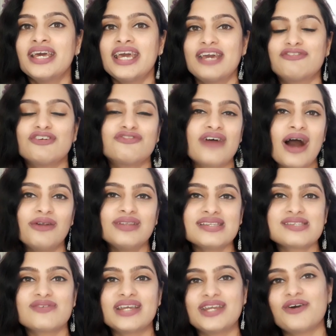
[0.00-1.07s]
If you found
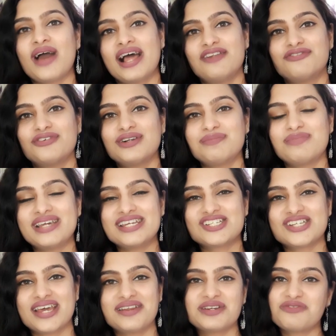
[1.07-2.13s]
this video helpful, please
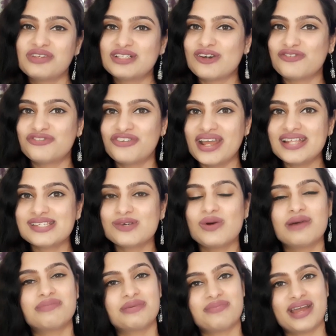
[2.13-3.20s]
share it with your friends who
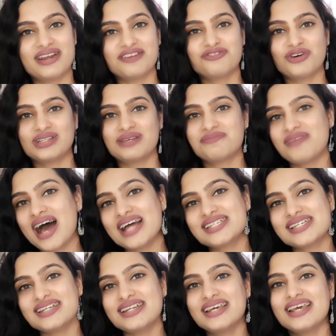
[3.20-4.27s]
are preparing for the
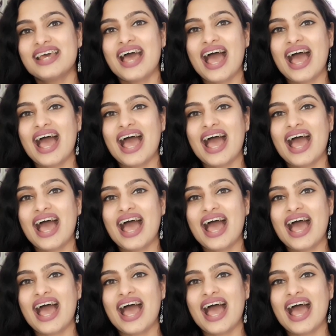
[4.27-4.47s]
pageant.